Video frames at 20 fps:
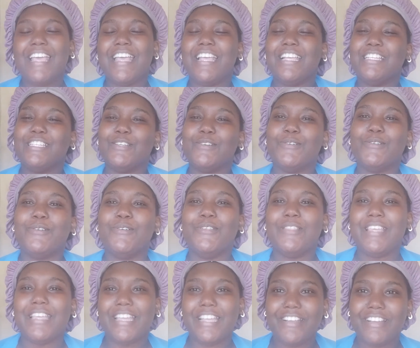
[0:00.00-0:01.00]
So
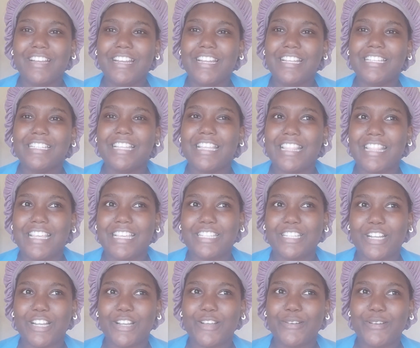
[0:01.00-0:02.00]
the ingredients in this
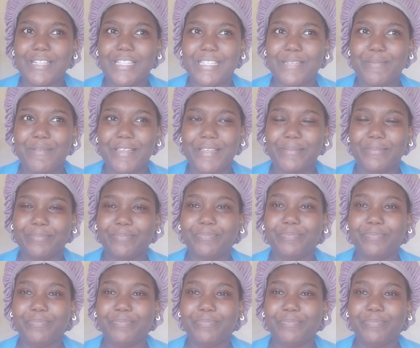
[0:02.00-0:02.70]
are going to be